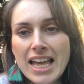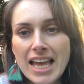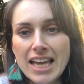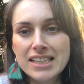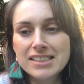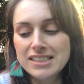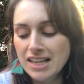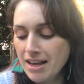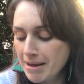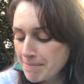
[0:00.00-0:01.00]
and
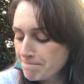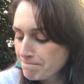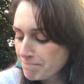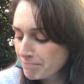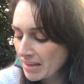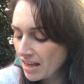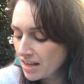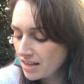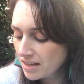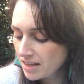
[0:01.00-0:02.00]

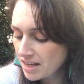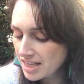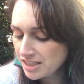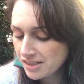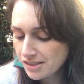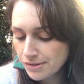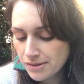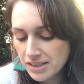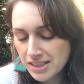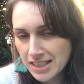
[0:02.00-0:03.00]
I just
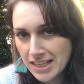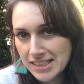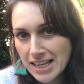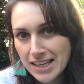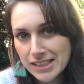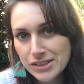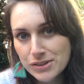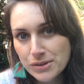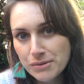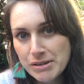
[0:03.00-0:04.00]
thought that telling
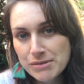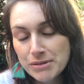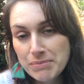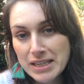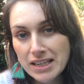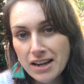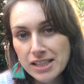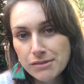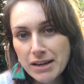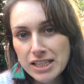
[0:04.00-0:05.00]
stories would be a
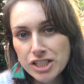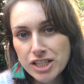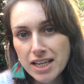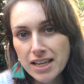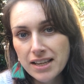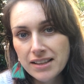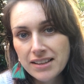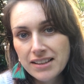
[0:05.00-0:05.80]
nice way to share